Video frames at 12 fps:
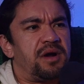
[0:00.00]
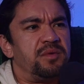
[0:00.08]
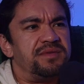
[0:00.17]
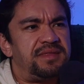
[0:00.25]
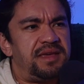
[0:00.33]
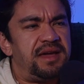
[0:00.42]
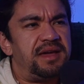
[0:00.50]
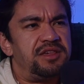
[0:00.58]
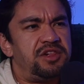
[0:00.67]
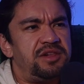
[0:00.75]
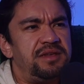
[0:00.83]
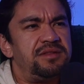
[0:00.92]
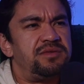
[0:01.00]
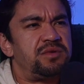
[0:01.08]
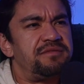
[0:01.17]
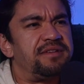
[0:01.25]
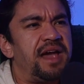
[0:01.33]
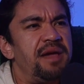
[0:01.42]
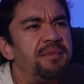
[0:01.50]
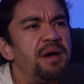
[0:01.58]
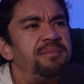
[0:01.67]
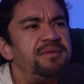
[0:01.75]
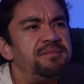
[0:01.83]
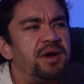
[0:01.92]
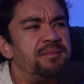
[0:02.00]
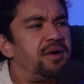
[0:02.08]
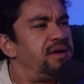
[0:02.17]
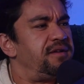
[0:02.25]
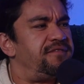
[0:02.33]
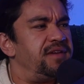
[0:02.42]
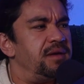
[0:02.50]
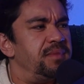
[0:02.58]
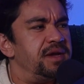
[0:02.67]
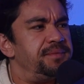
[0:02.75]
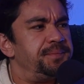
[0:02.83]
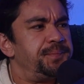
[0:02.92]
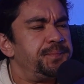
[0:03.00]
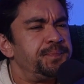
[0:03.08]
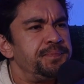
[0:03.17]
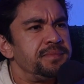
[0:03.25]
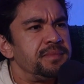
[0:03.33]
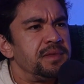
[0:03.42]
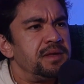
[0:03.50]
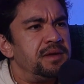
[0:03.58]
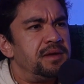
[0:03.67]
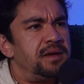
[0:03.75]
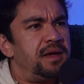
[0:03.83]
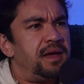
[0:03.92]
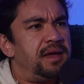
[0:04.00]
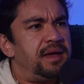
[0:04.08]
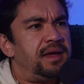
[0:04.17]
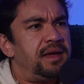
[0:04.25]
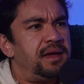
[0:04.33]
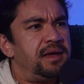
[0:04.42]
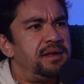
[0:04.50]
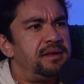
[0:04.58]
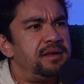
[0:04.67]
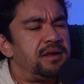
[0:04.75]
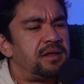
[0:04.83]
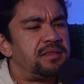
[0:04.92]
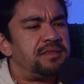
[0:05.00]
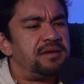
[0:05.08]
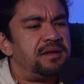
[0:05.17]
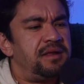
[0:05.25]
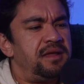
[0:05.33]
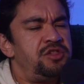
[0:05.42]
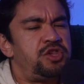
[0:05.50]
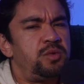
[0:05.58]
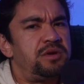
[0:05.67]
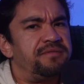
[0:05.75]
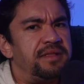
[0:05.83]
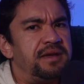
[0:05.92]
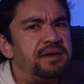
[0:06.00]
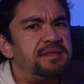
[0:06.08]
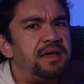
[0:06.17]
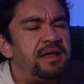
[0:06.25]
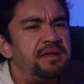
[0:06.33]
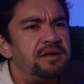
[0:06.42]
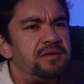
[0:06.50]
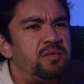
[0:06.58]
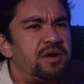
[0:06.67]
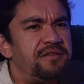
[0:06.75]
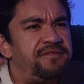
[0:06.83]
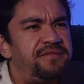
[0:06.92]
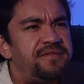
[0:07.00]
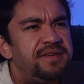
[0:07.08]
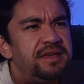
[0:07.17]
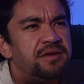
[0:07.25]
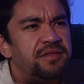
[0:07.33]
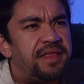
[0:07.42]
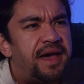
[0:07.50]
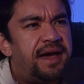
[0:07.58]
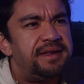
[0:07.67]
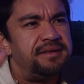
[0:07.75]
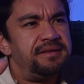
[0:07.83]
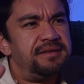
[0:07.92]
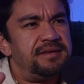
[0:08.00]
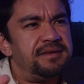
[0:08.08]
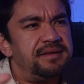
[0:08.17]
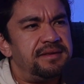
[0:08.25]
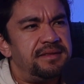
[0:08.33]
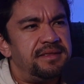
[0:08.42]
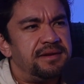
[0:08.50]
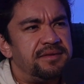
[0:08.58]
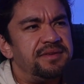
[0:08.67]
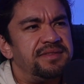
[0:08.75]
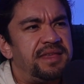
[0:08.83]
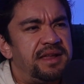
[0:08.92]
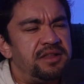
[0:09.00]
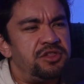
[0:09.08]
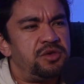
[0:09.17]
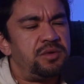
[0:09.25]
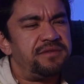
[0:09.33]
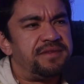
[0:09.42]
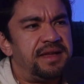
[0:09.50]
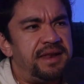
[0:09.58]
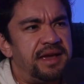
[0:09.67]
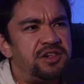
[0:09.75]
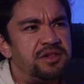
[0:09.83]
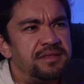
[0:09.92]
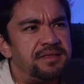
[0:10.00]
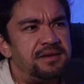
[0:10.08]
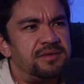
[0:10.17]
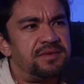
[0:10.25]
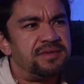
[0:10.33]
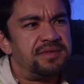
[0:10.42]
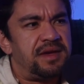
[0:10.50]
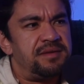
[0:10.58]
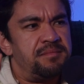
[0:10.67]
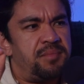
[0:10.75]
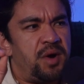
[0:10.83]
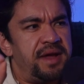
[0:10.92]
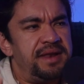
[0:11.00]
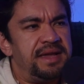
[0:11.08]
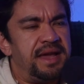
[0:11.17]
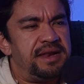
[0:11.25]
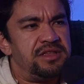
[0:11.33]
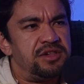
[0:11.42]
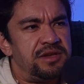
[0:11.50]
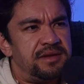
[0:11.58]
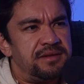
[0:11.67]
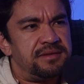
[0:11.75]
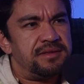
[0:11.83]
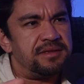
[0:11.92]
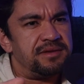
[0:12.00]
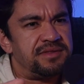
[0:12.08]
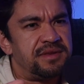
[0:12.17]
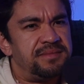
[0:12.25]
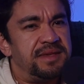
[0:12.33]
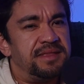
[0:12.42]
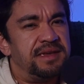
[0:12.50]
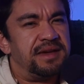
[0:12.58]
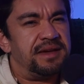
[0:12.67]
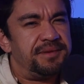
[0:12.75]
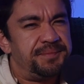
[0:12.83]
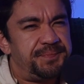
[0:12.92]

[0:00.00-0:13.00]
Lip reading: was there, she sort of came up in my mind a fair bit. And, intuitively, that, when I feel that, there is that intuitive connection, there is that binding energy, there's something there.